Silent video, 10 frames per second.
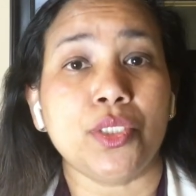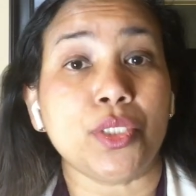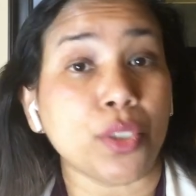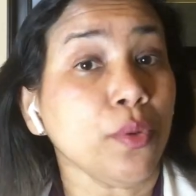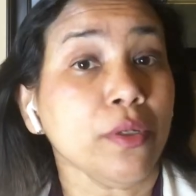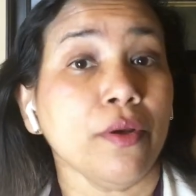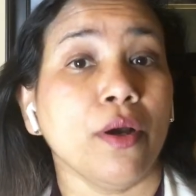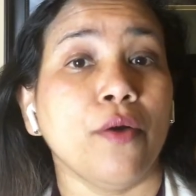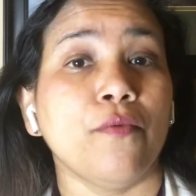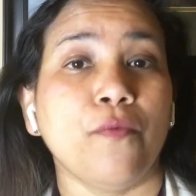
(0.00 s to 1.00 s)
Don't
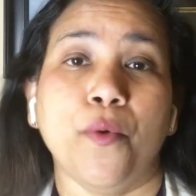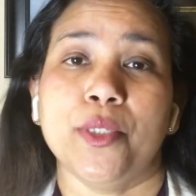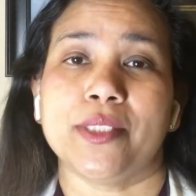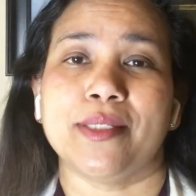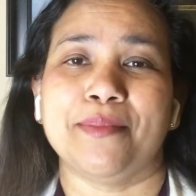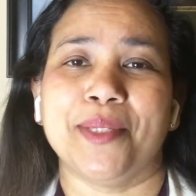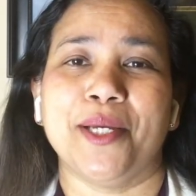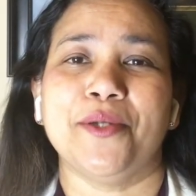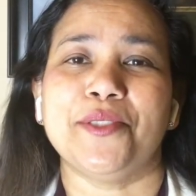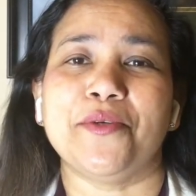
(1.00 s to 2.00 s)
force them
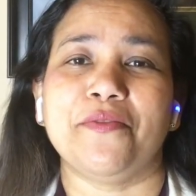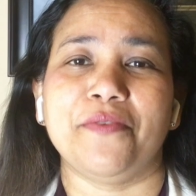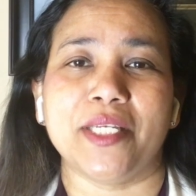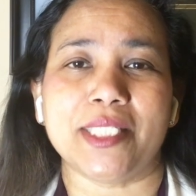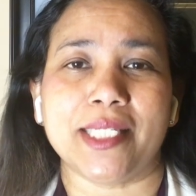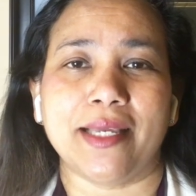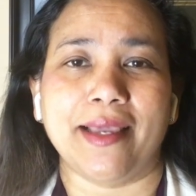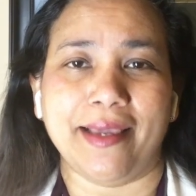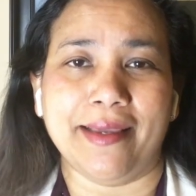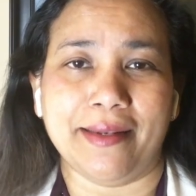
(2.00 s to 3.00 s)
to fit
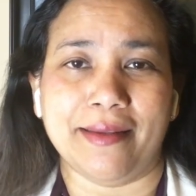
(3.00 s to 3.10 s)
in.